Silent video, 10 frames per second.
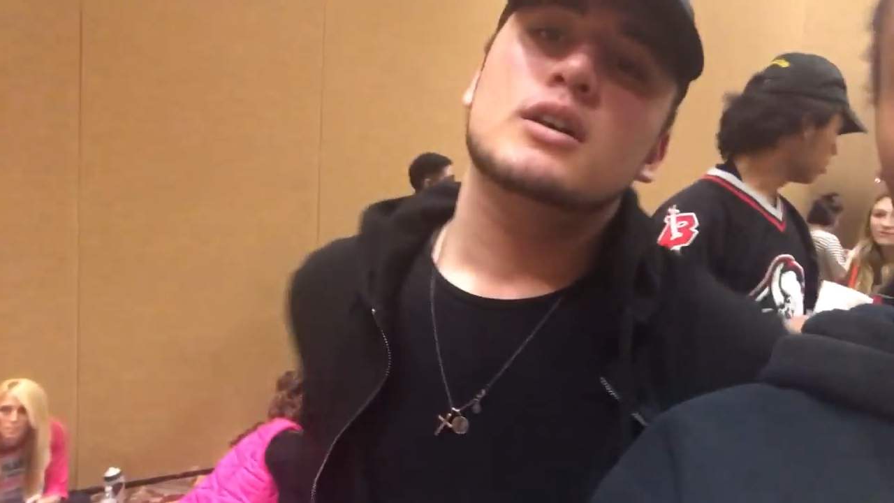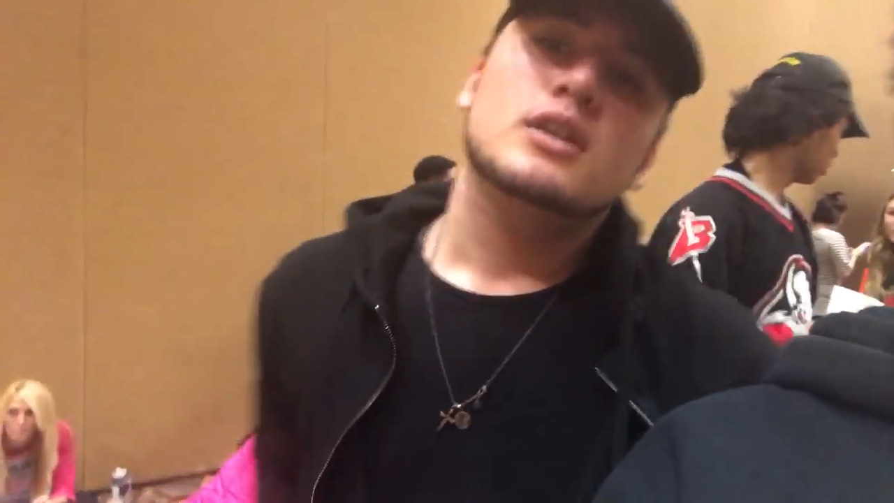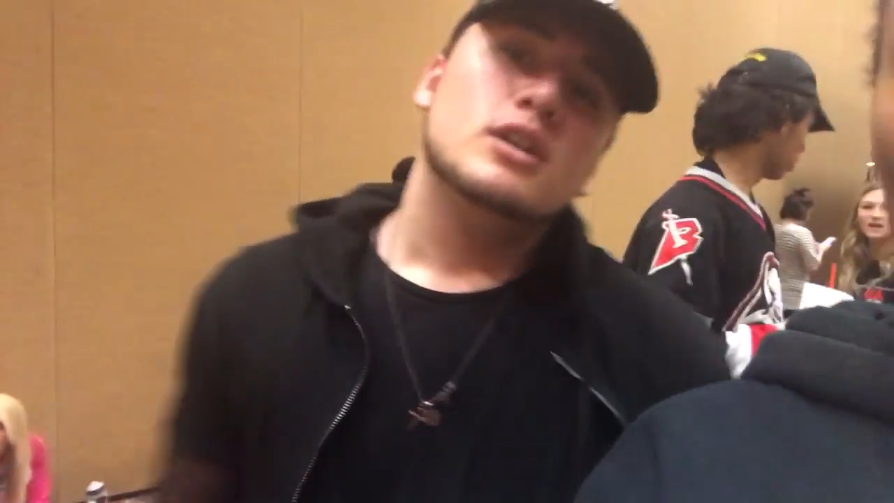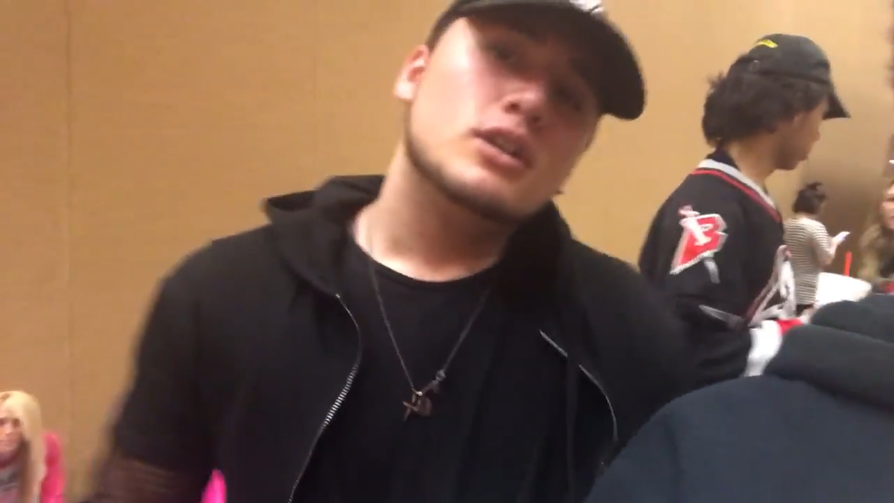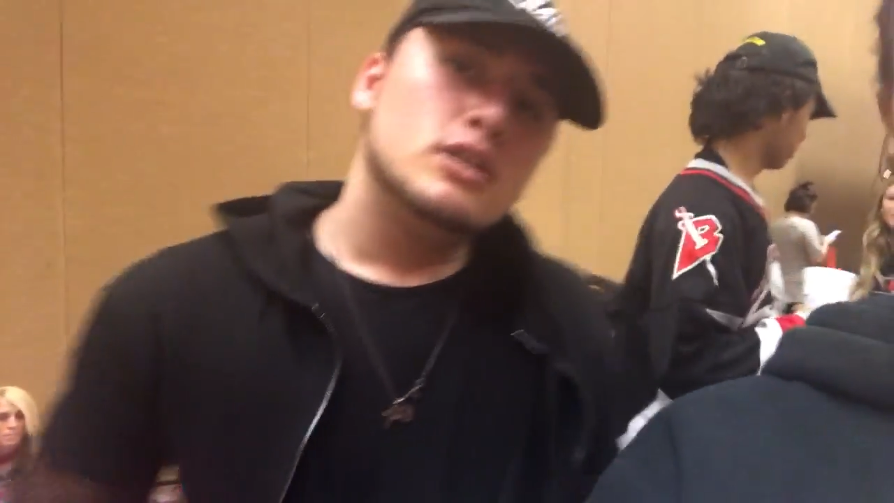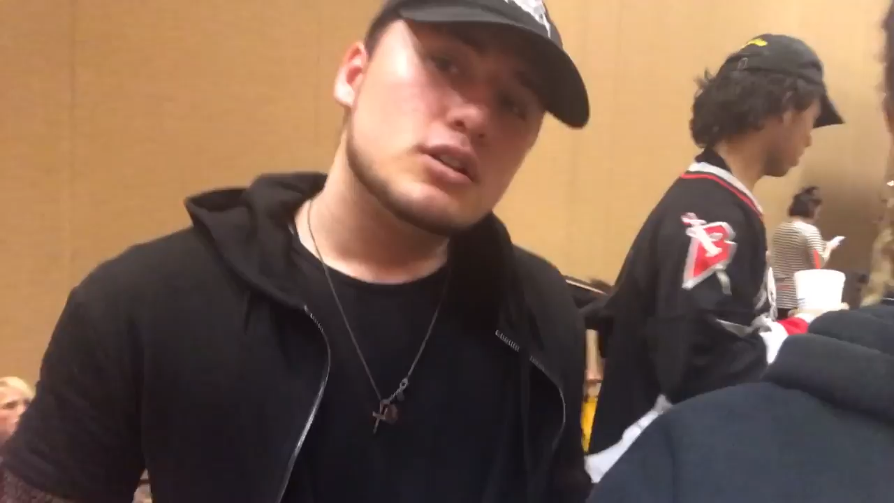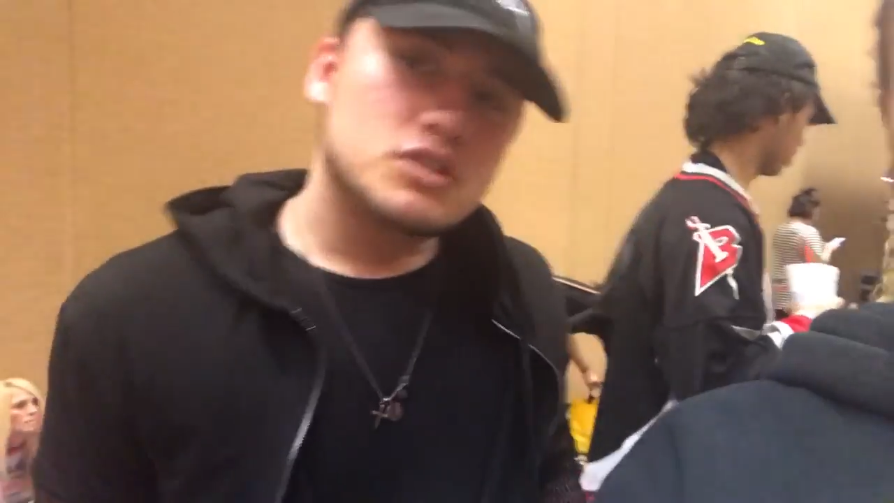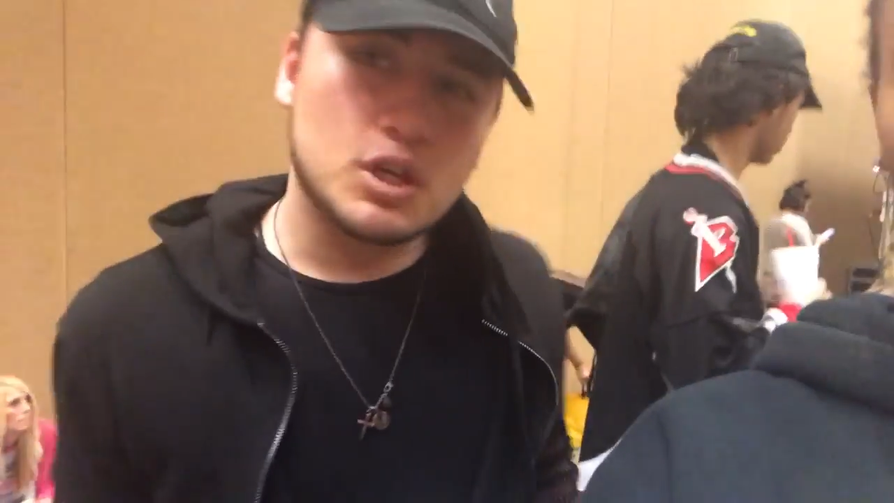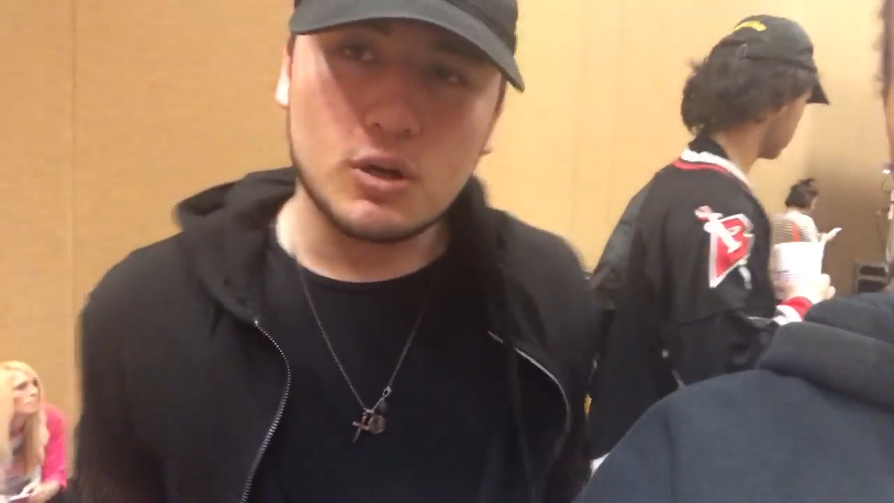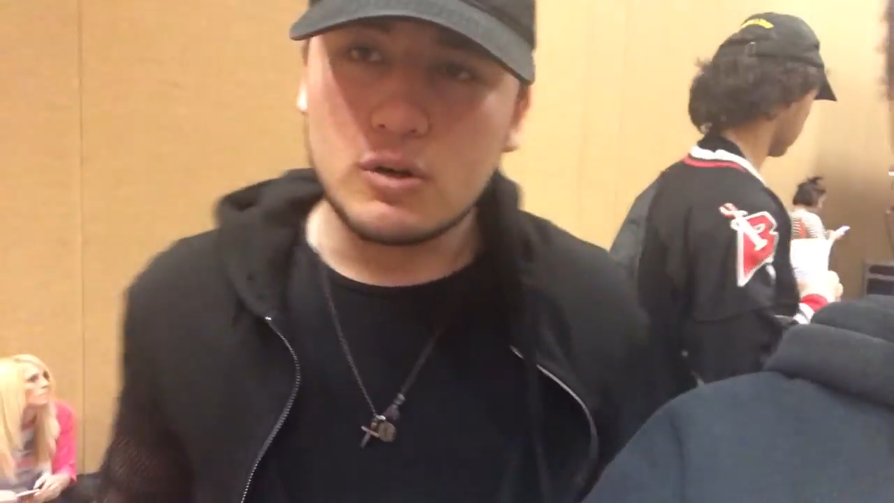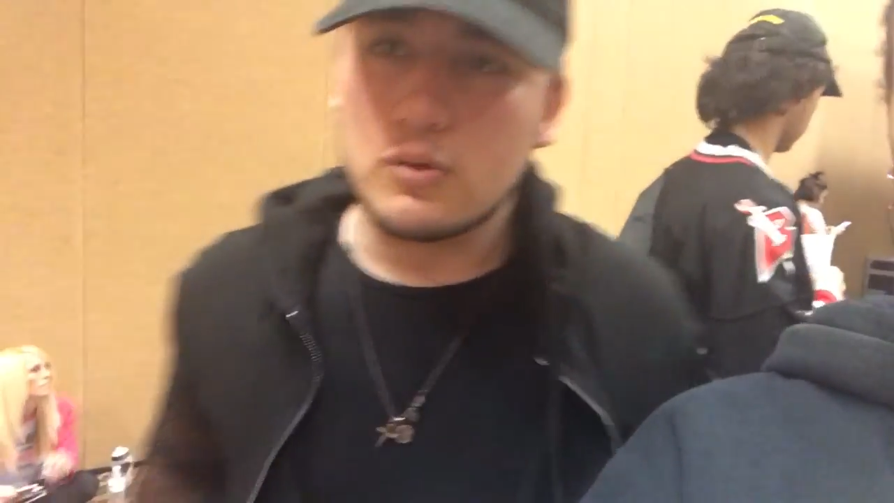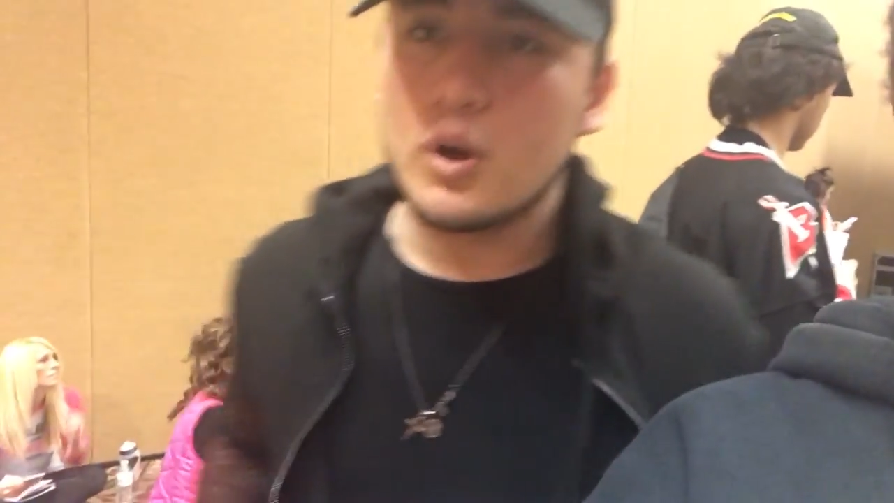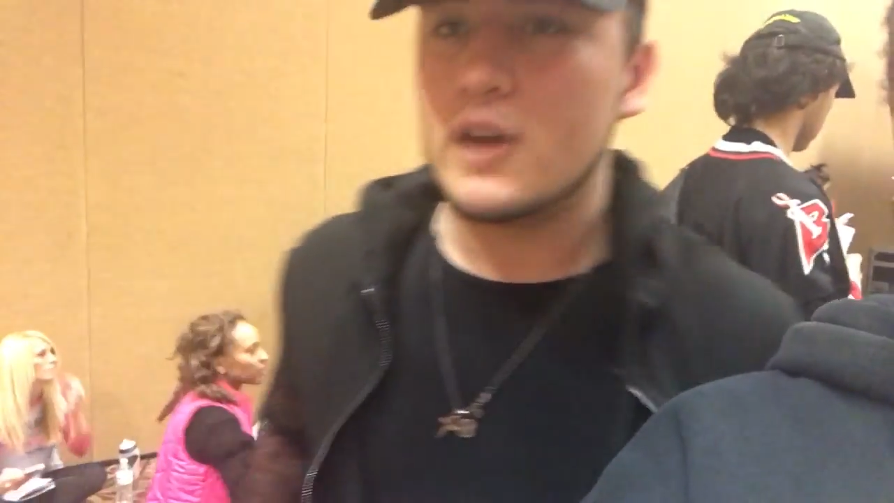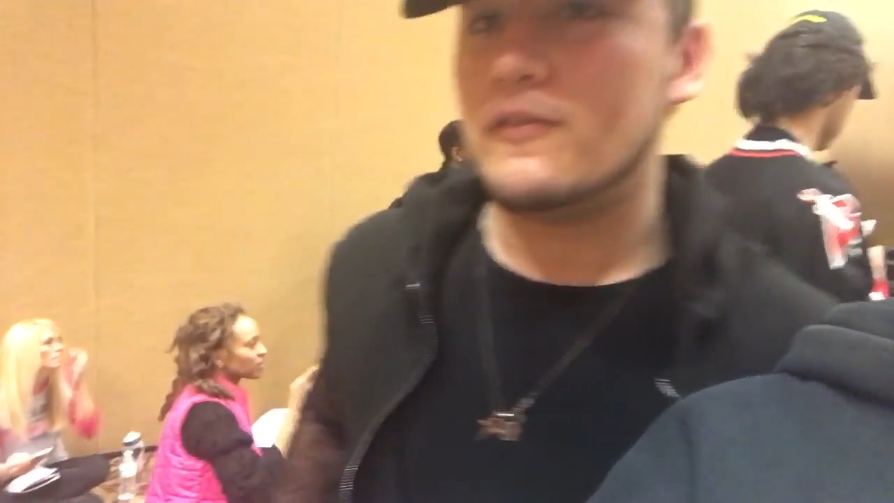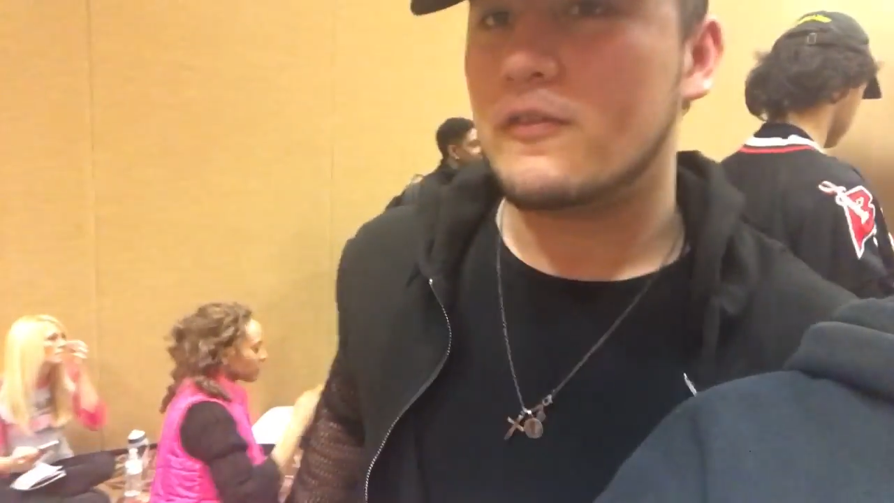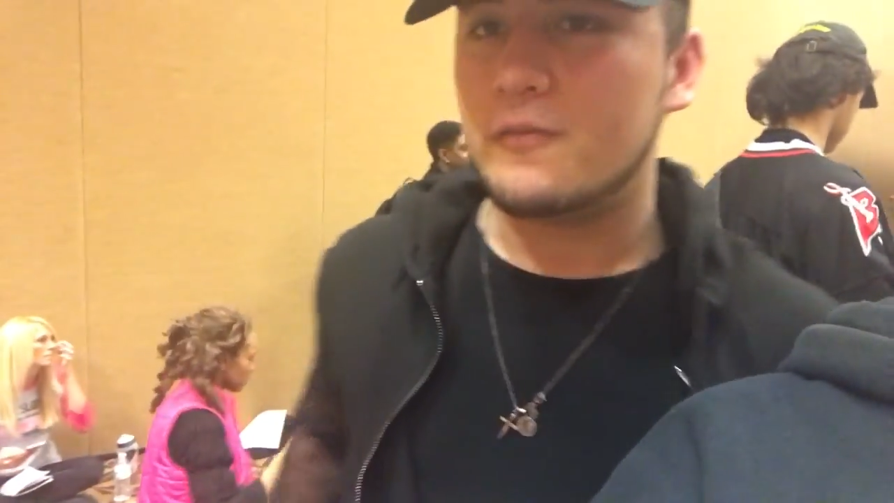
Oh. Toodroy